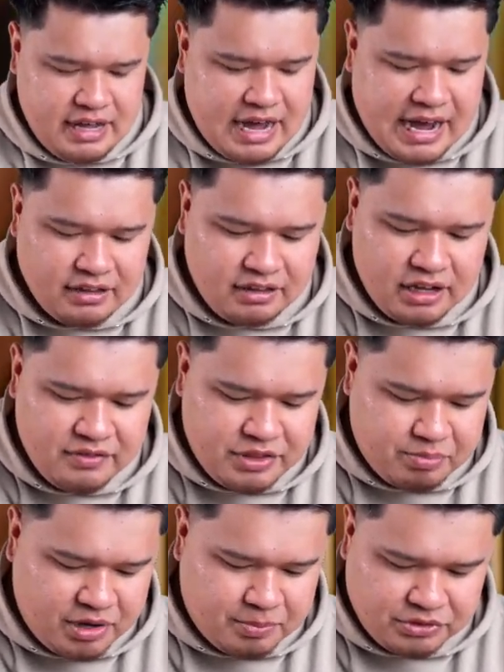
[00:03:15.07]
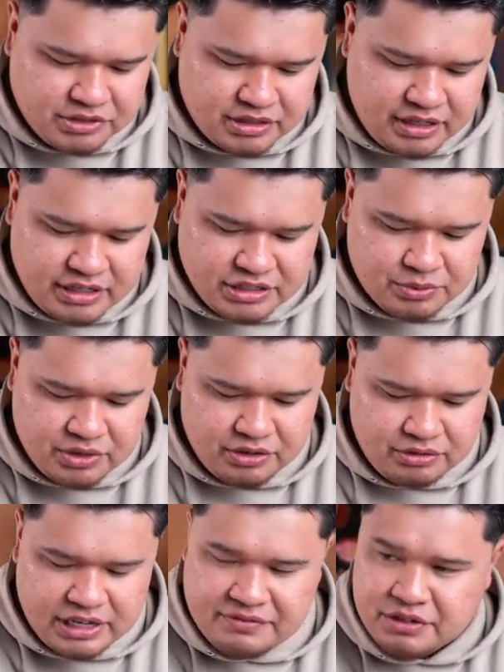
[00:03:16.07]
I love the purples in these. So we're going to
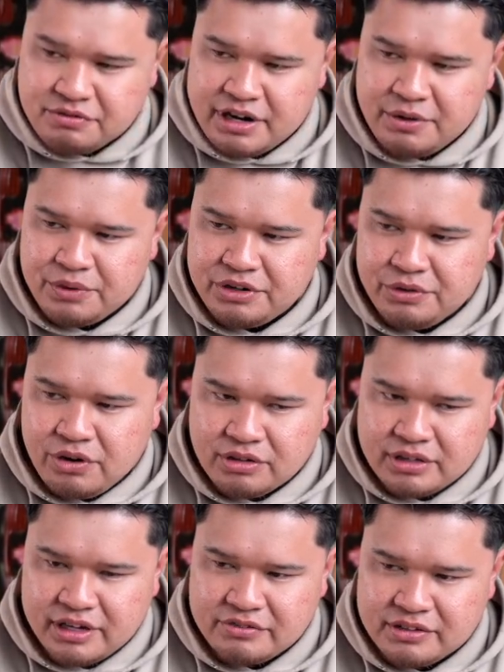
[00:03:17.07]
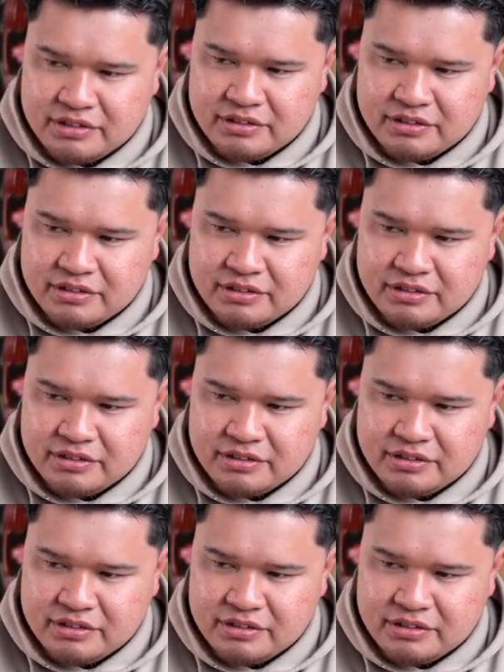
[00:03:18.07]
left and right, or we're going to do all left.